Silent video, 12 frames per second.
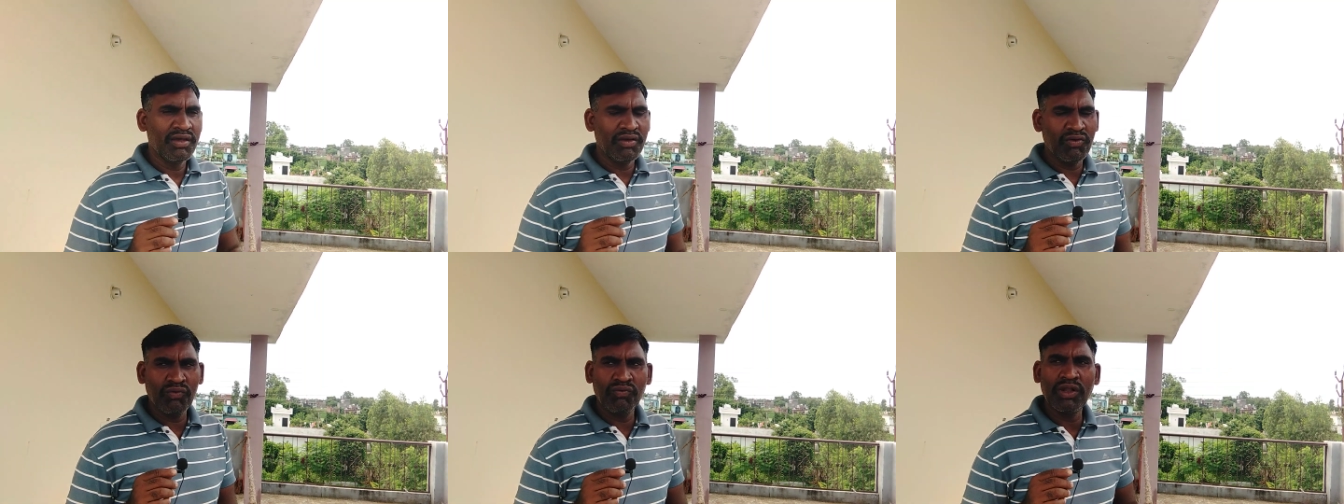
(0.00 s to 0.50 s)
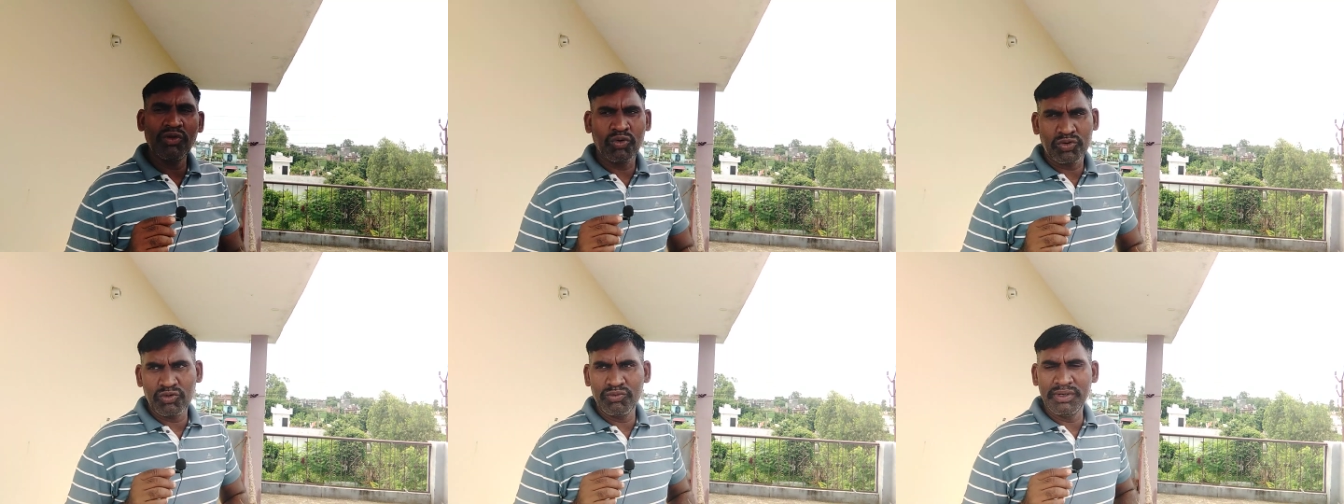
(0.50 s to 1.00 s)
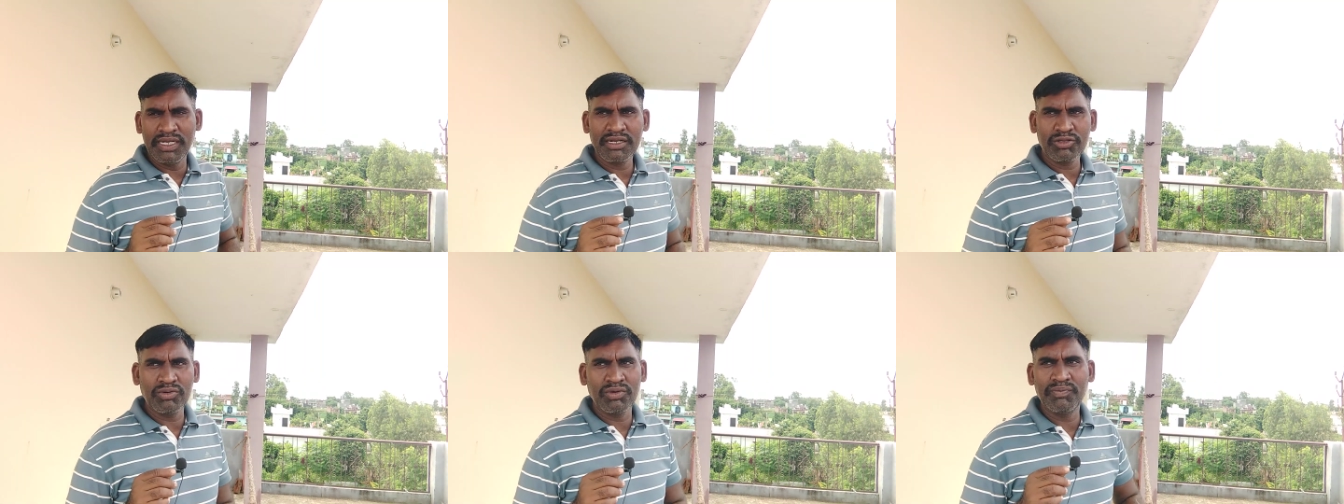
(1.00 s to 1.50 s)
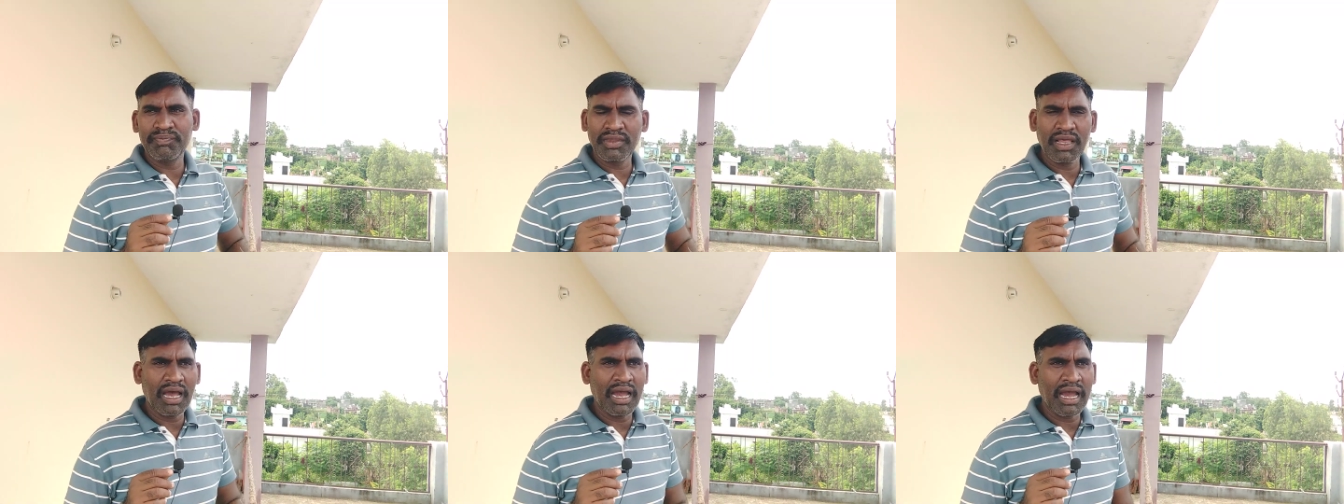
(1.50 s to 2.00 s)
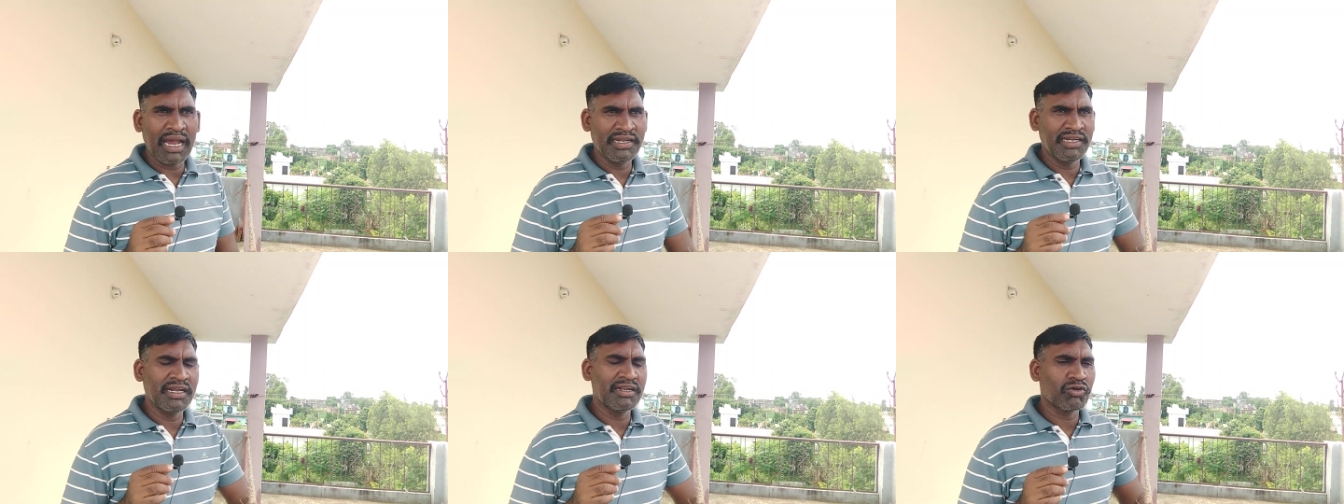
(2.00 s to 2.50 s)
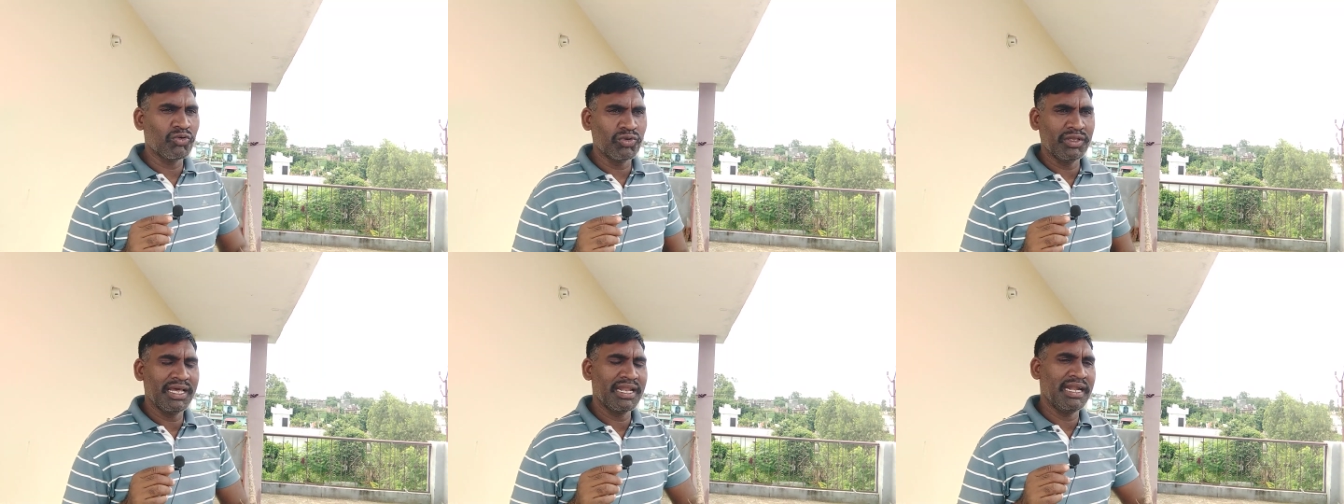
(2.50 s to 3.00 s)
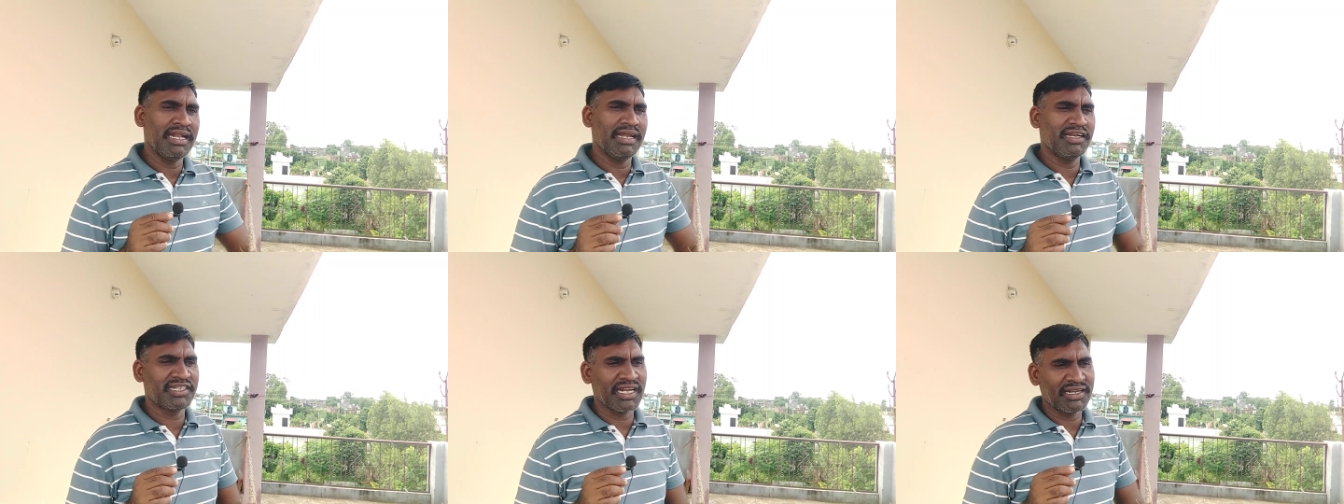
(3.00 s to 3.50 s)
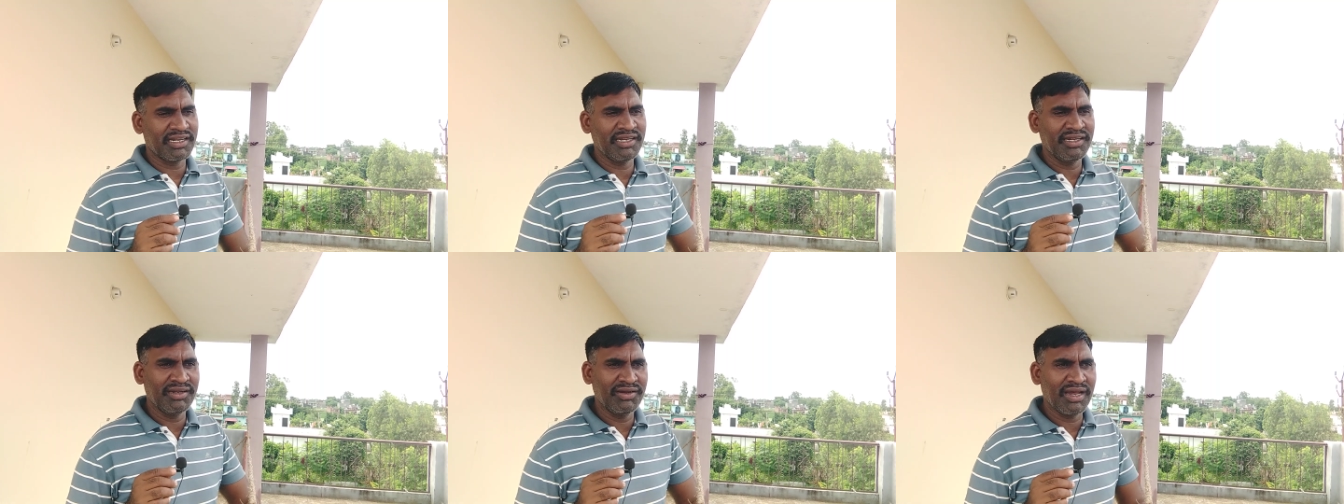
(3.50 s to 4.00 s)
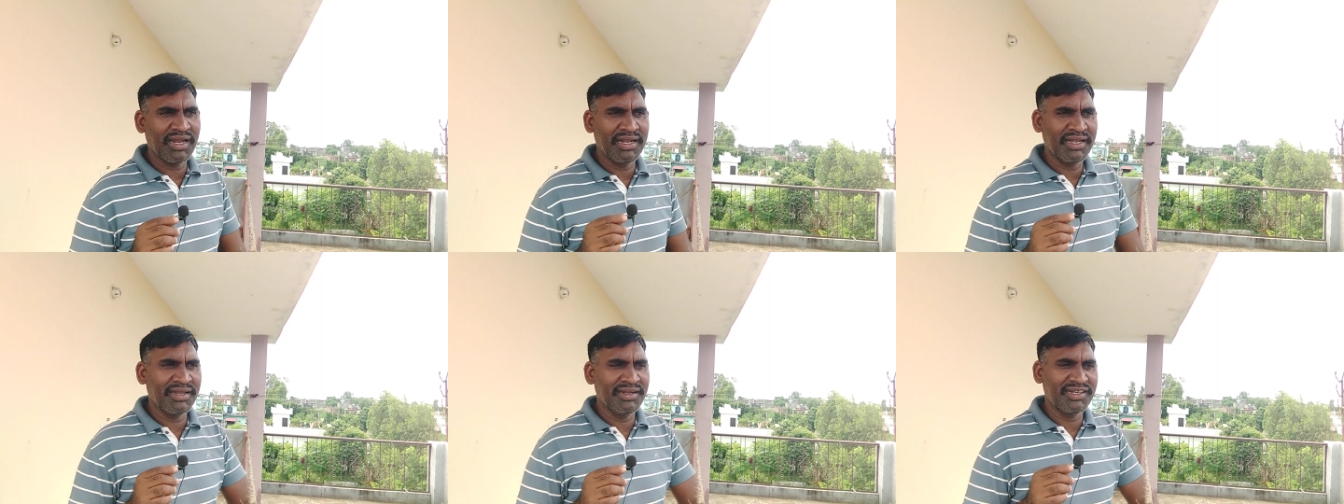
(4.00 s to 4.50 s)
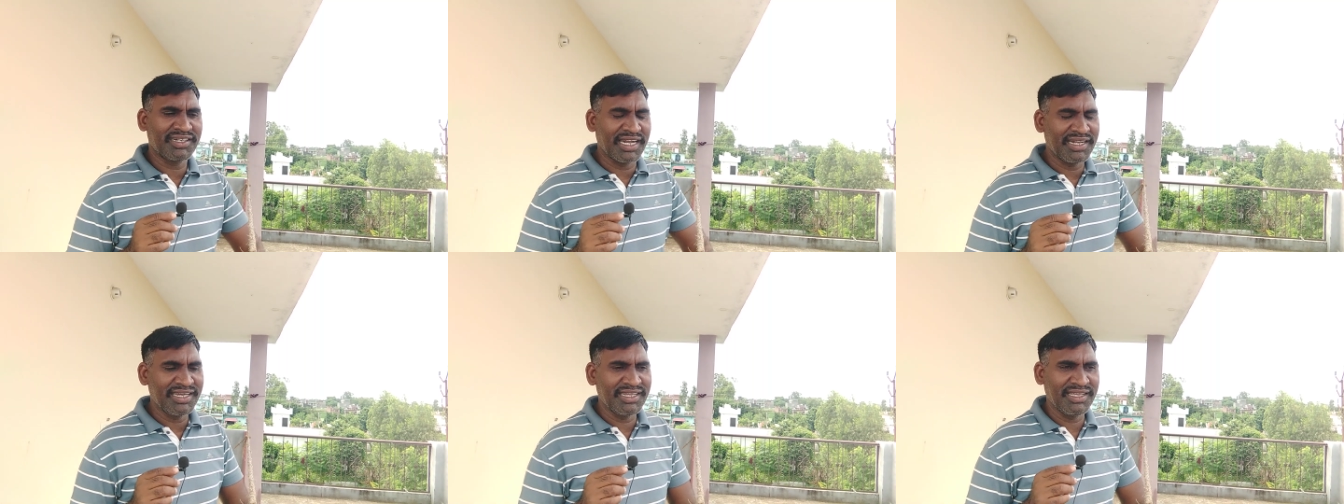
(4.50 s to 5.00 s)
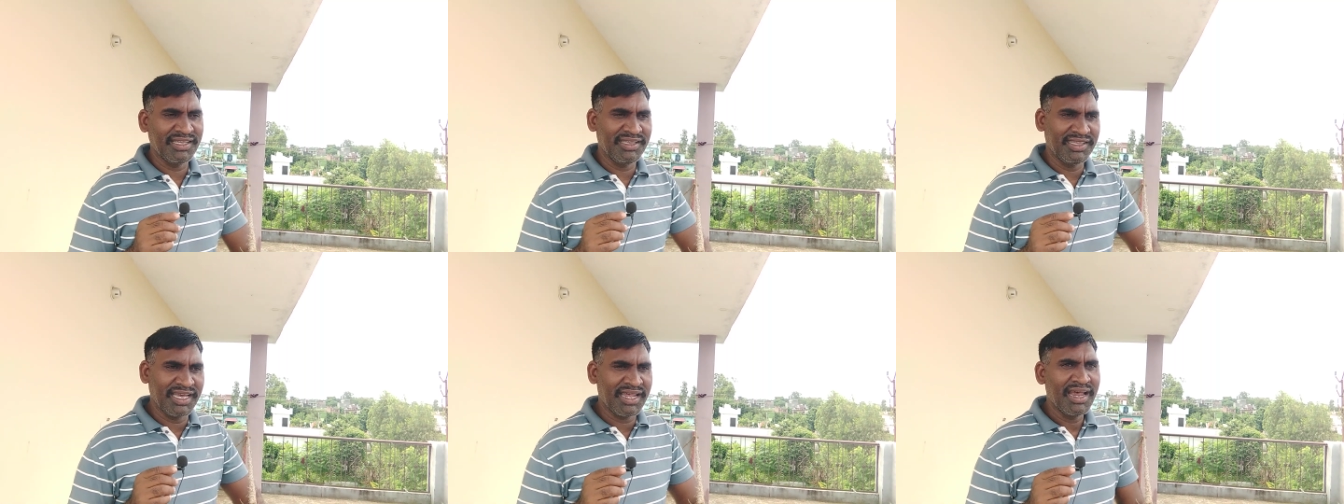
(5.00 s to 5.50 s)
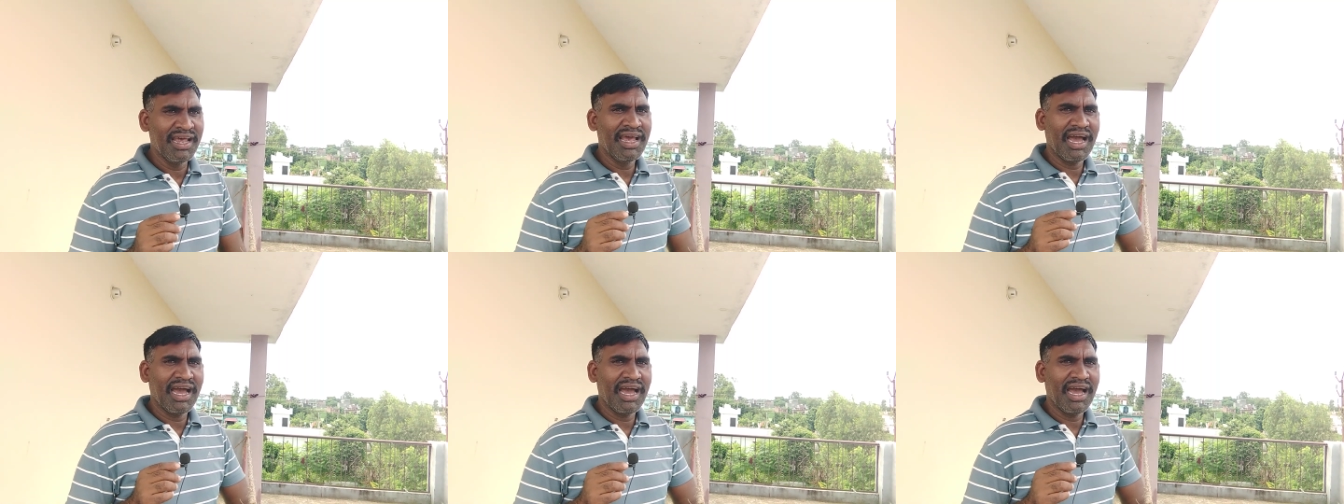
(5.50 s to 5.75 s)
1 or 2 minutes so mm, I didn't go there and I started and standing there